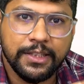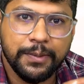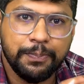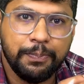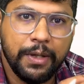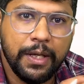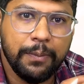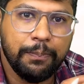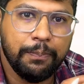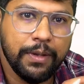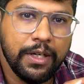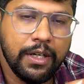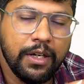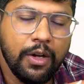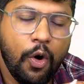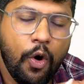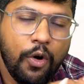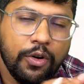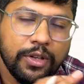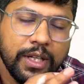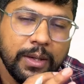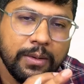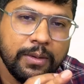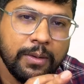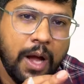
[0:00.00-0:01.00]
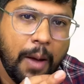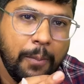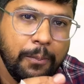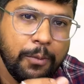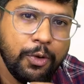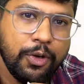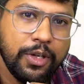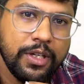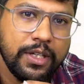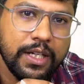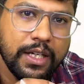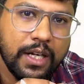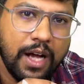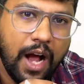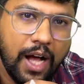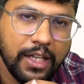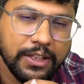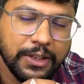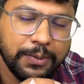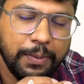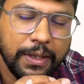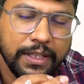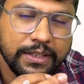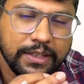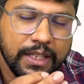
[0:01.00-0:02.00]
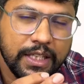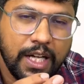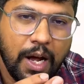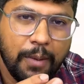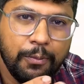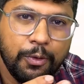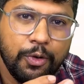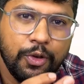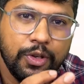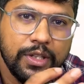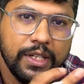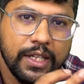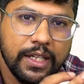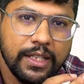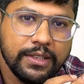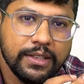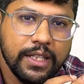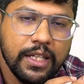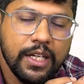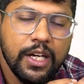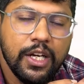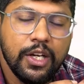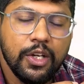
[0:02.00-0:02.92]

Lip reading: people or the community, caste-based communities,